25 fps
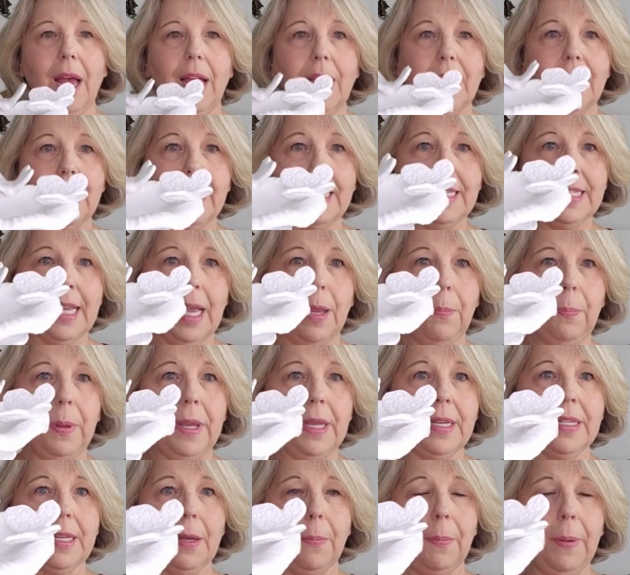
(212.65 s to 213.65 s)
This I
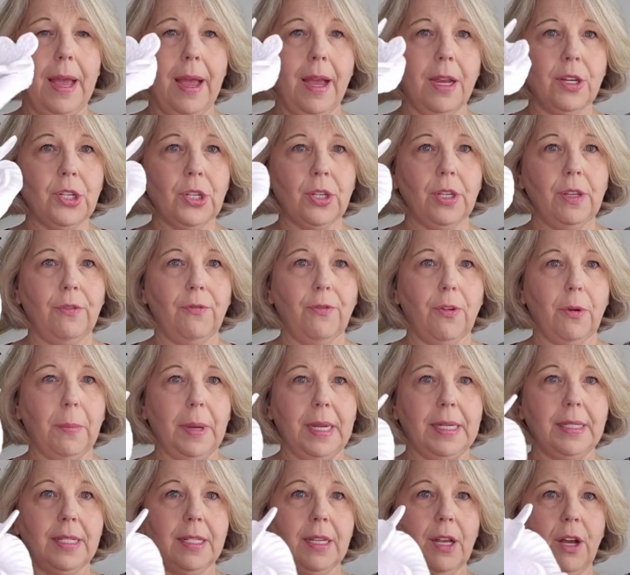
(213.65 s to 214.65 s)
picked up actually for
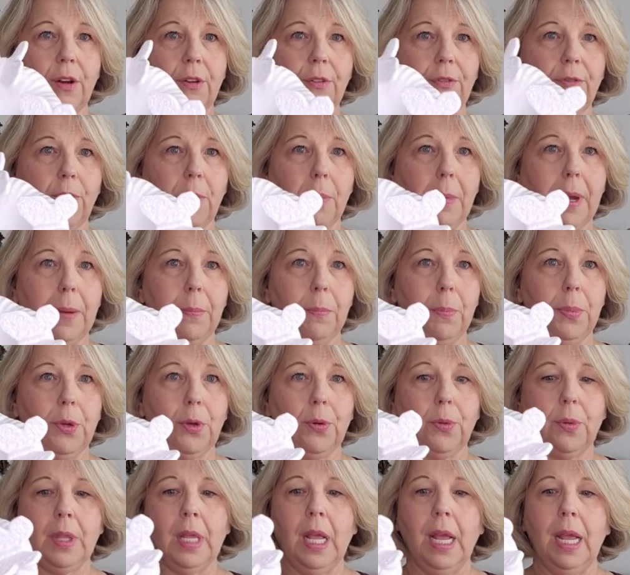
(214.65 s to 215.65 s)
myself, for my
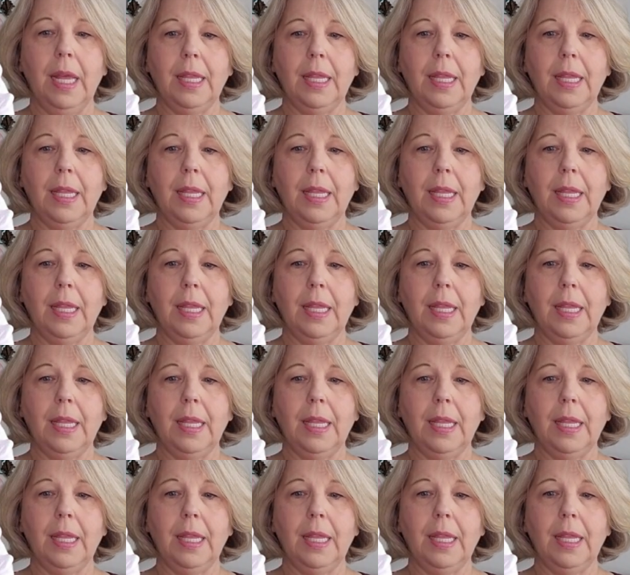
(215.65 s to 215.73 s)
booth.